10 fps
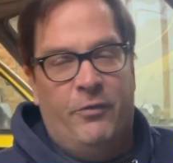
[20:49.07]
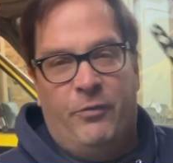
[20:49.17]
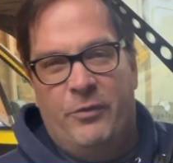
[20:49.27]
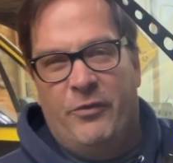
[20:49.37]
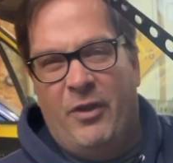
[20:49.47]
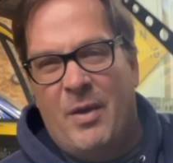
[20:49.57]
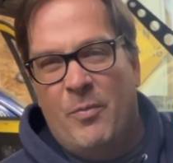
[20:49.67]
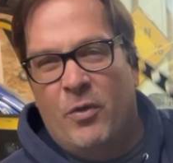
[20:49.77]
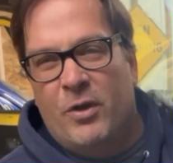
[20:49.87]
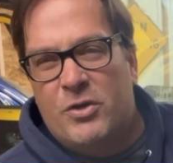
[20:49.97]
This one's a lot
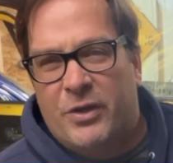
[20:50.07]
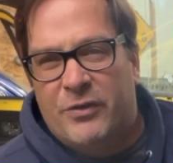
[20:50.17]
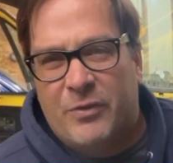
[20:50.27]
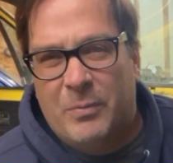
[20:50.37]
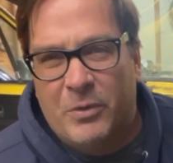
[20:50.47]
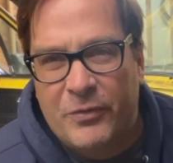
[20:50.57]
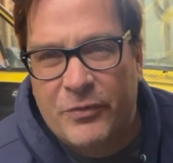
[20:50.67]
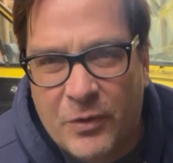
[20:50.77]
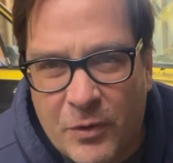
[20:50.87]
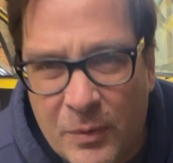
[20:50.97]
more adjustable,
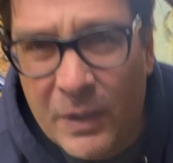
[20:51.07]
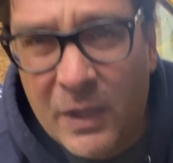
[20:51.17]
so